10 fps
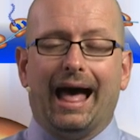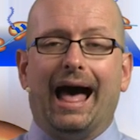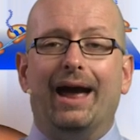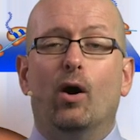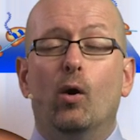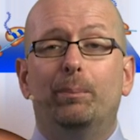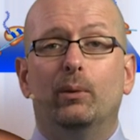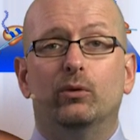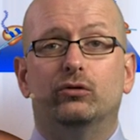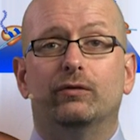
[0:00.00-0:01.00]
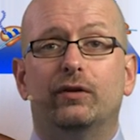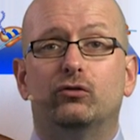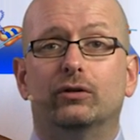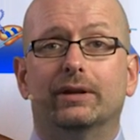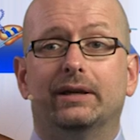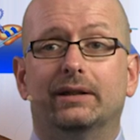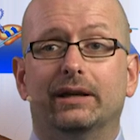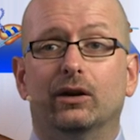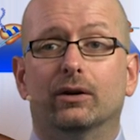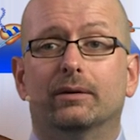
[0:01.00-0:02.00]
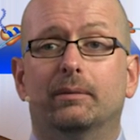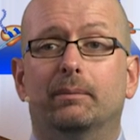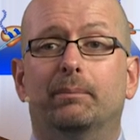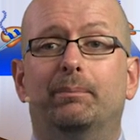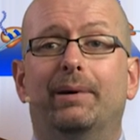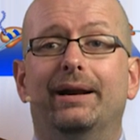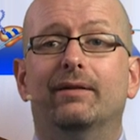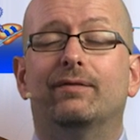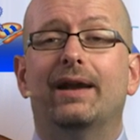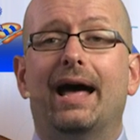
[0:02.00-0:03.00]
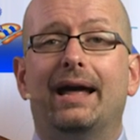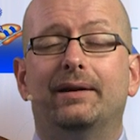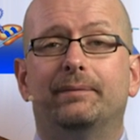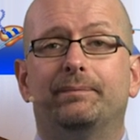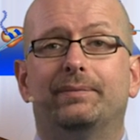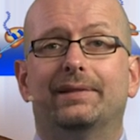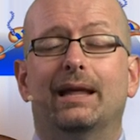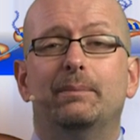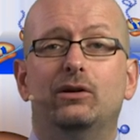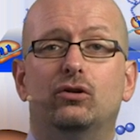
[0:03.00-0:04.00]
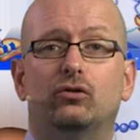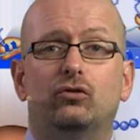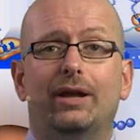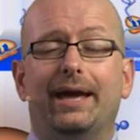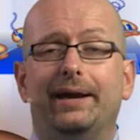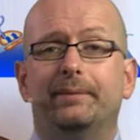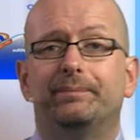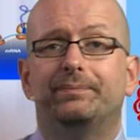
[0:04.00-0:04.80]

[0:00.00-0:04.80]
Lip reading: I hope it was sufficiently clear, but if not, let me just say,